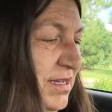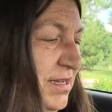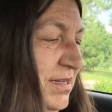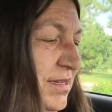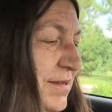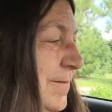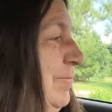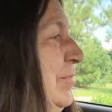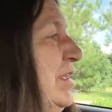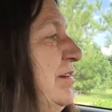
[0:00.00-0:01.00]

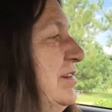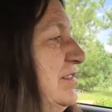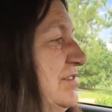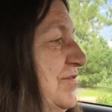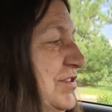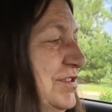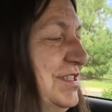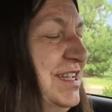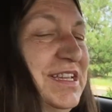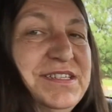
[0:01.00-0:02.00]
Here goes the
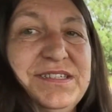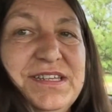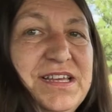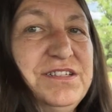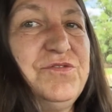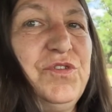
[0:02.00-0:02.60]
first taste test.